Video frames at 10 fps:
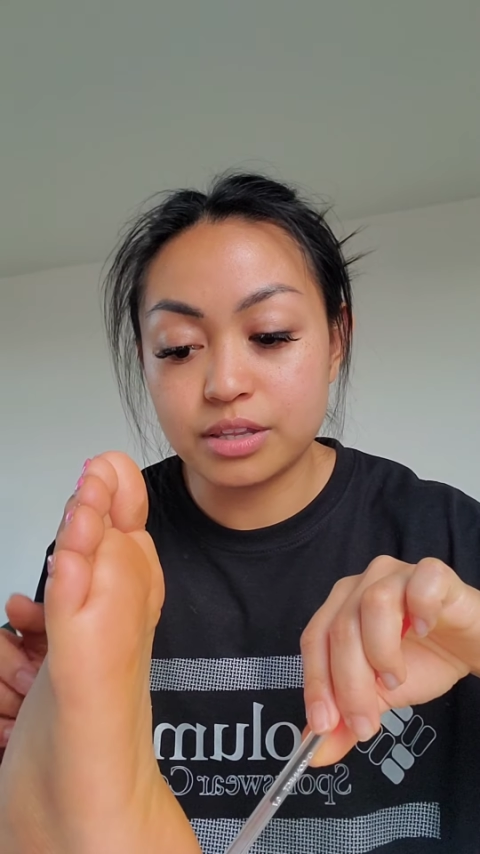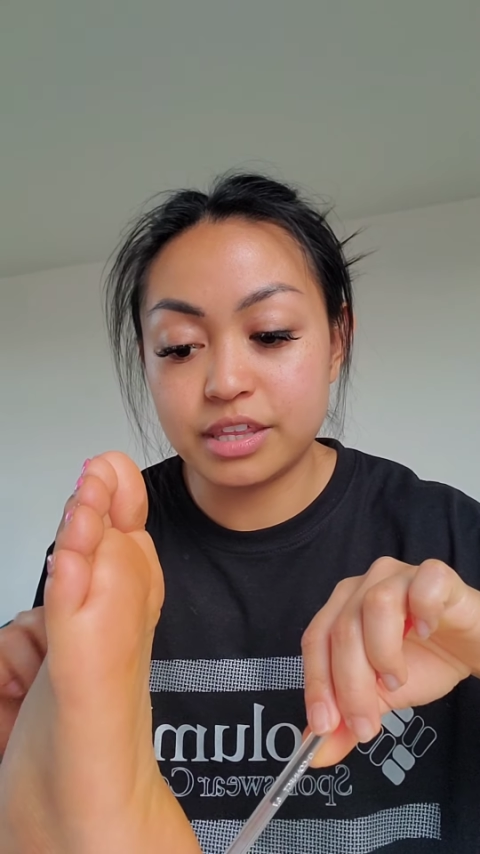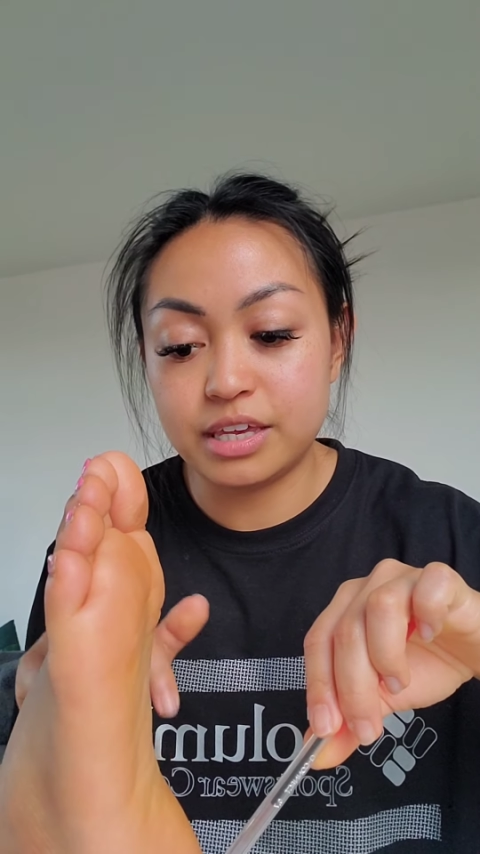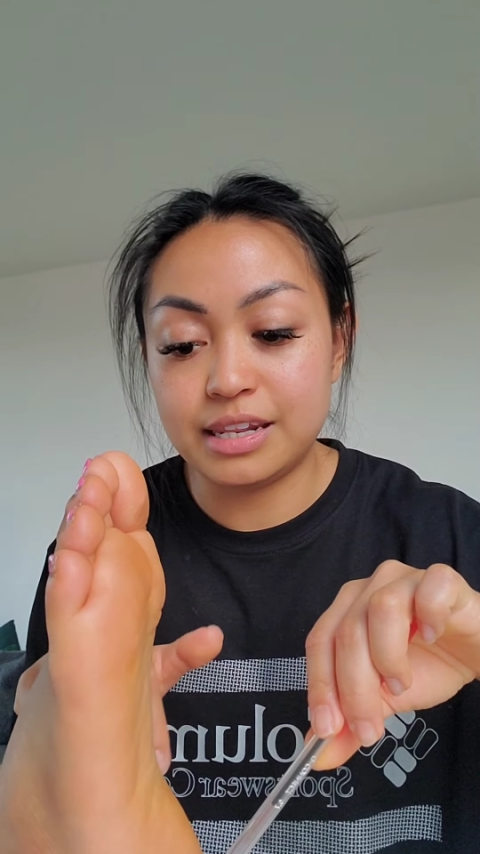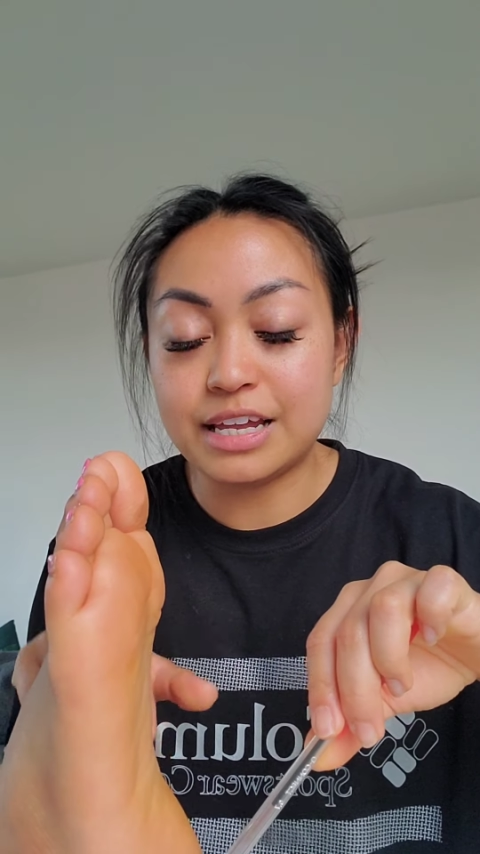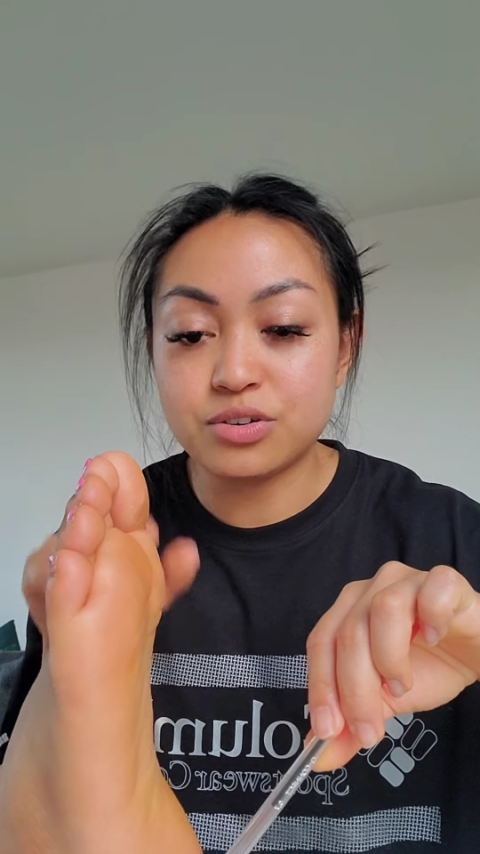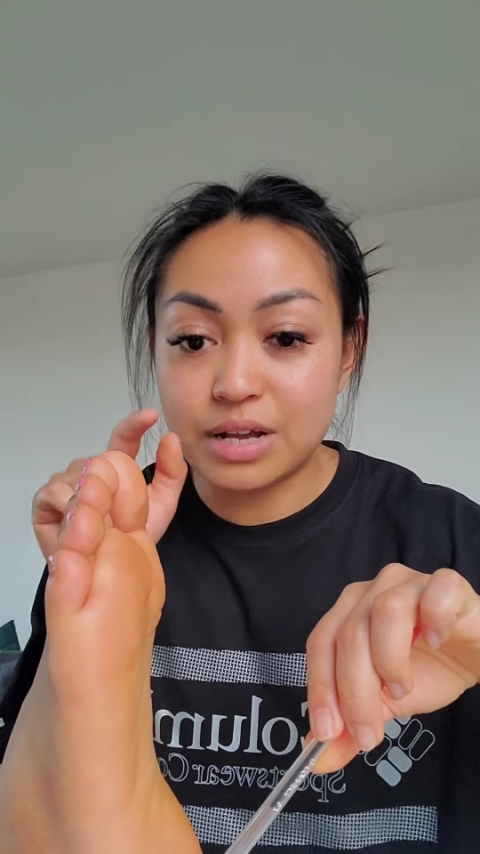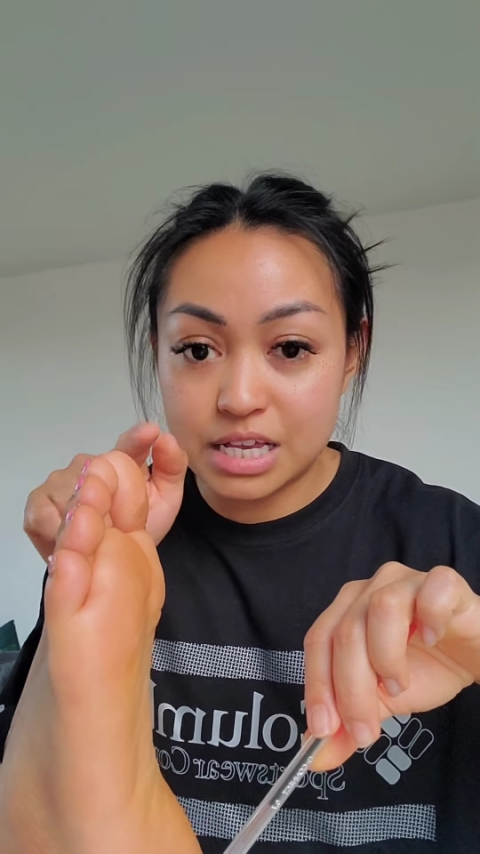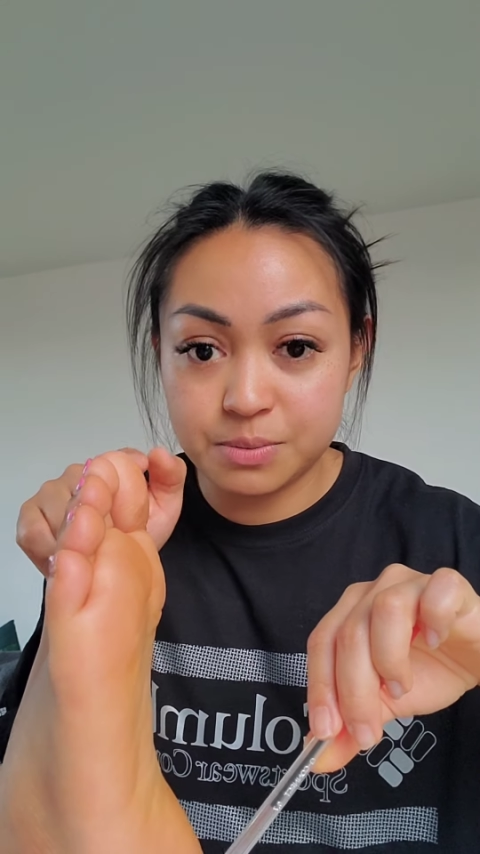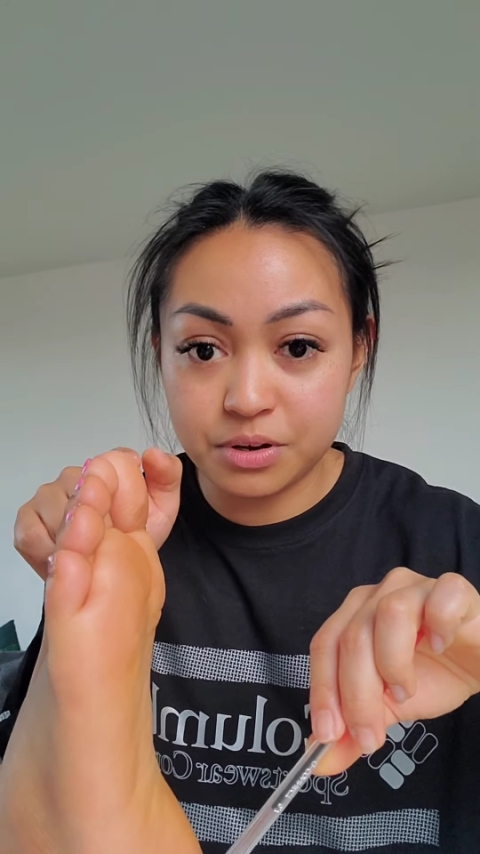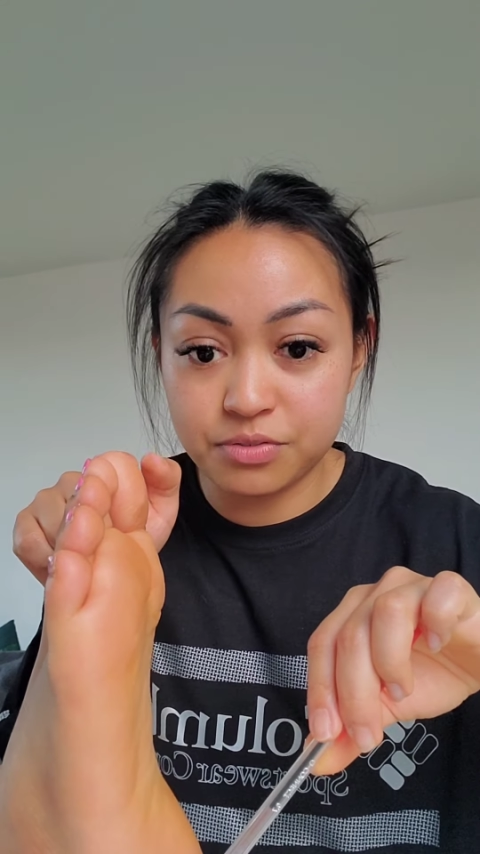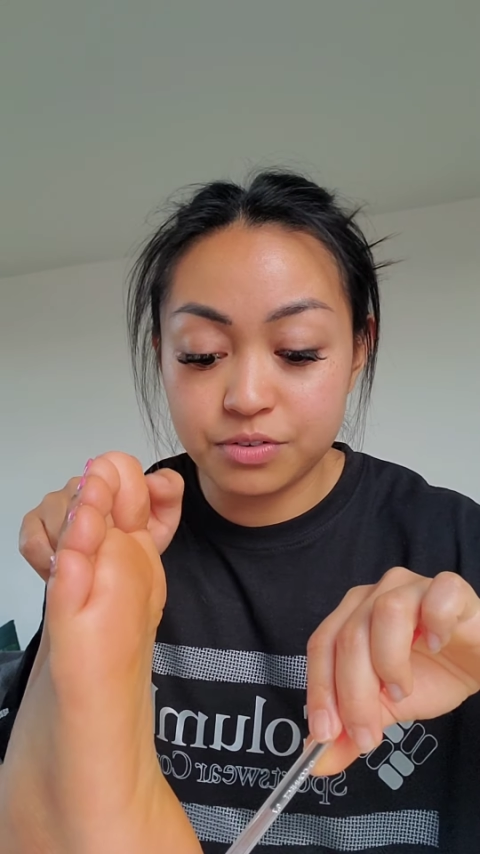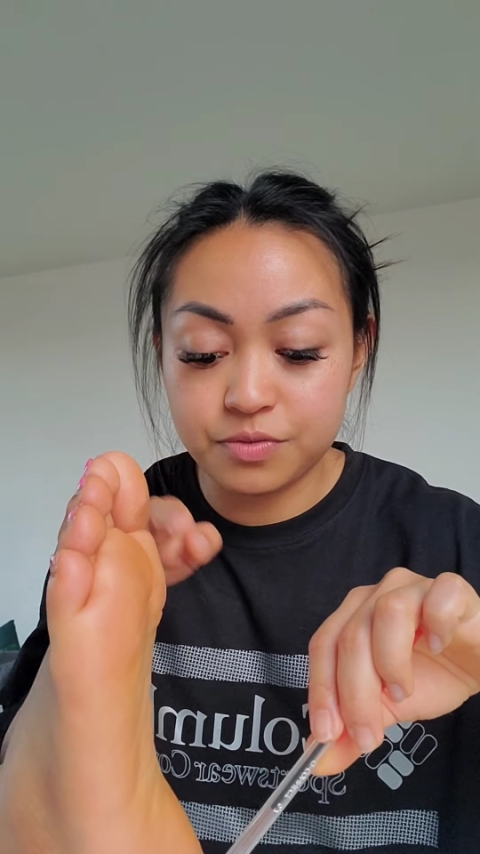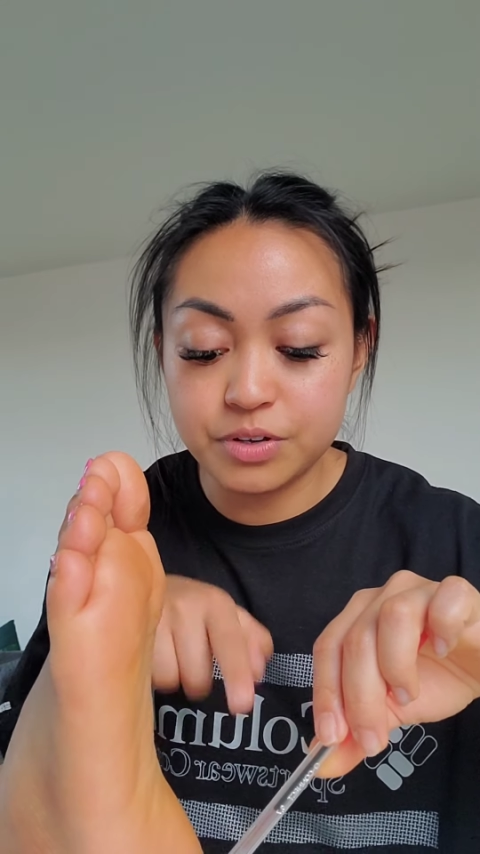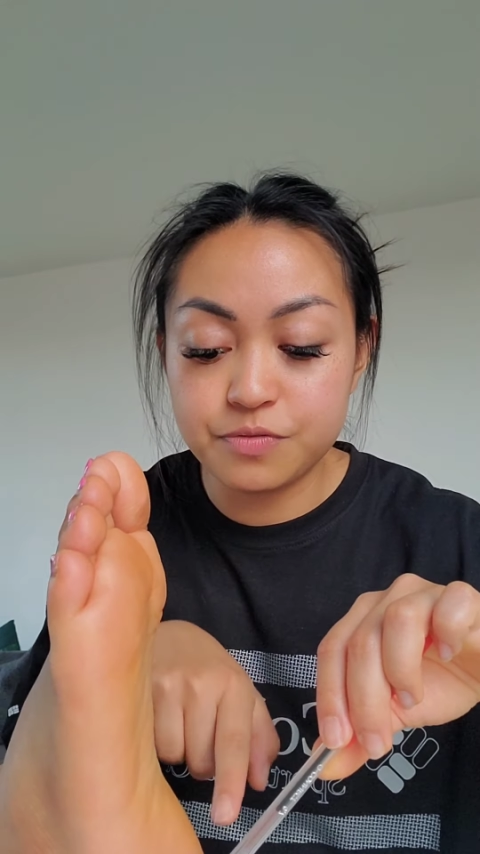the lateral aspect of the
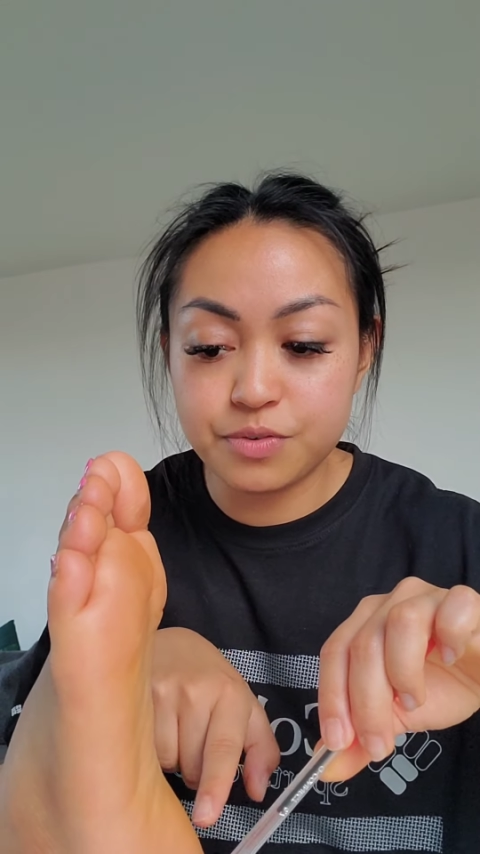foot